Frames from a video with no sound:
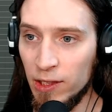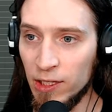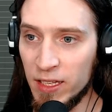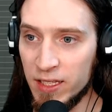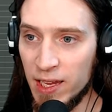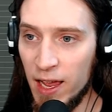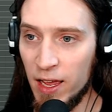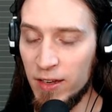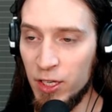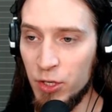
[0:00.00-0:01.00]
Let's
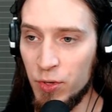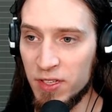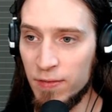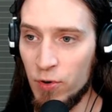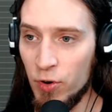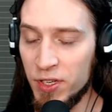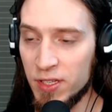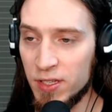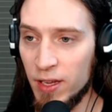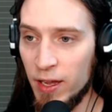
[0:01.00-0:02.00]
add a unison
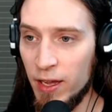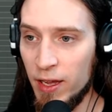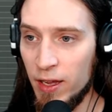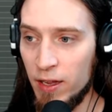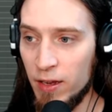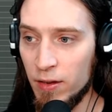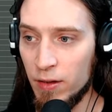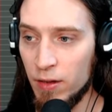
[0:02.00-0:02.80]
voice, and